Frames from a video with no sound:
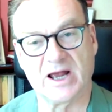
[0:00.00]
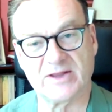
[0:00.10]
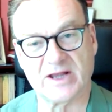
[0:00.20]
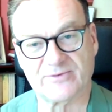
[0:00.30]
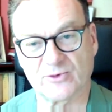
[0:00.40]

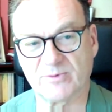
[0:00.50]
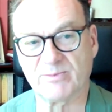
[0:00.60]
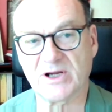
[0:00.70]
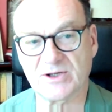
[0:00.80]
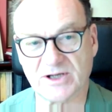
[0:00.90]
and therefore the
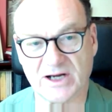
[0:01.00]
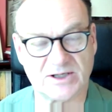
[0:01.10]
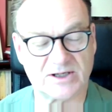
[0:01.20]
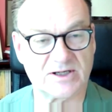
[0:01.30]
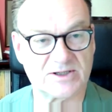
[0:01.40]

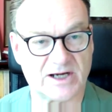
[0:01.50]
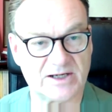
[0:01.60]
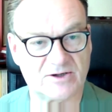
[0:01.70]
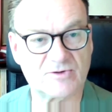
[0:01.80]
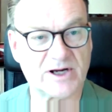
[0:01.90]
mediator can
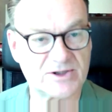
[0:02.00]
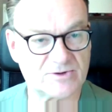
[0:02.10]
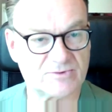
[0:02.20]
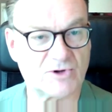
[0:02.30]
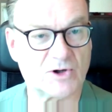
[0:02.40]
take a
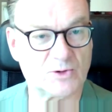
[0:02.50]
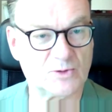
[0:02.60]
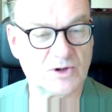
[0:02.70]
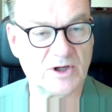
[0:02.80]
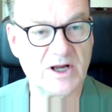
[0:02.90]
greater
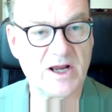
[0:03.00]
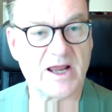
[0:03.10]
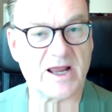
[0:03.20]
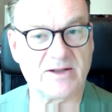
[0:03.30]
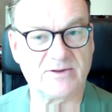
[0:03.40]
role
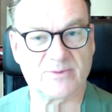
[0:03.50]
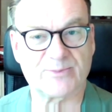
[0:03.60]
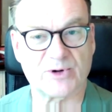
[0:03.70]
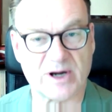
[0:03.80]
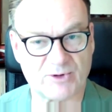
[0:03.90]
in
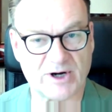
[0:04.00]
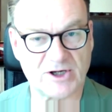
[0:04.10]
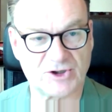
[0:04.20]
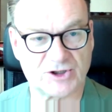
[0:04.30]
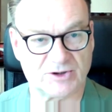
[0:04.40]
the
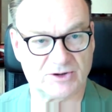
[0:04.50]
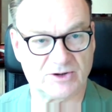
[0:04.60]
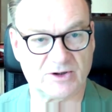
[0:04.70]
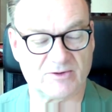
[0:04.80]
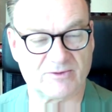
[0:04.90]
preparation